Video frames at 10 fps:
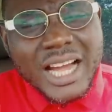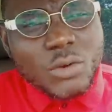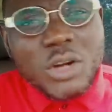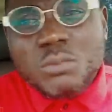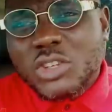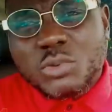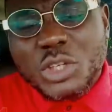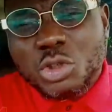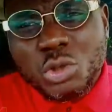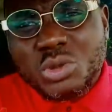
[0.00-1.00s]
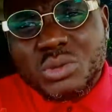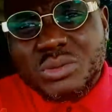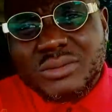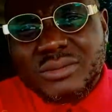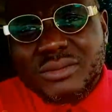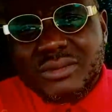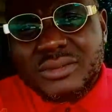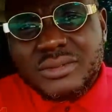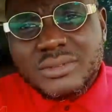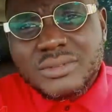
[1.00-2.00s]
And what must we do
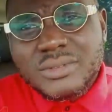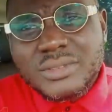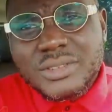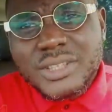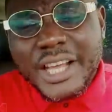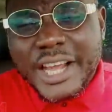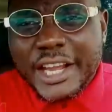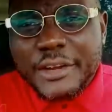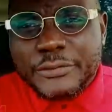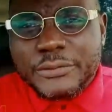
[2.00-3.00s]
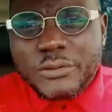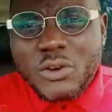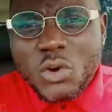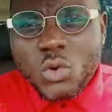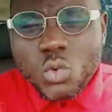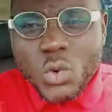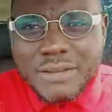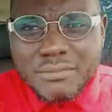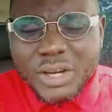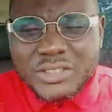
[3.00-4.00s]
if
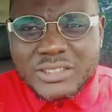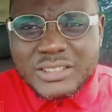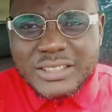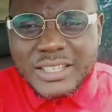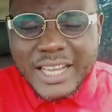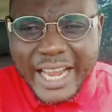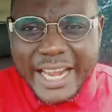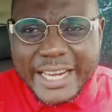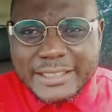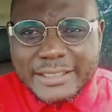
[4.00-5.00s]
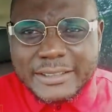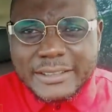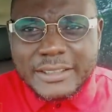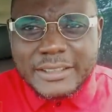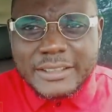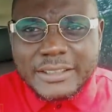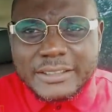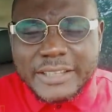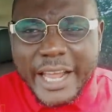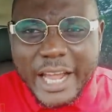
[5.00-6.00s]
we must end
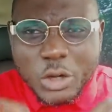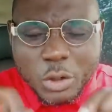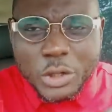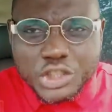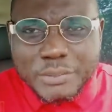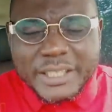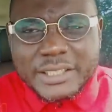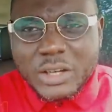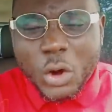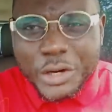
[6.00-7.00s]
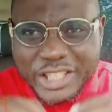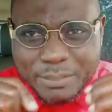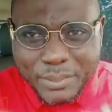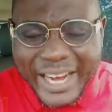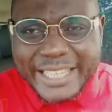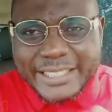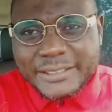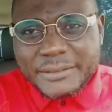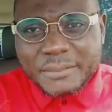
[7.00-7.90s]
the encroachment or the spread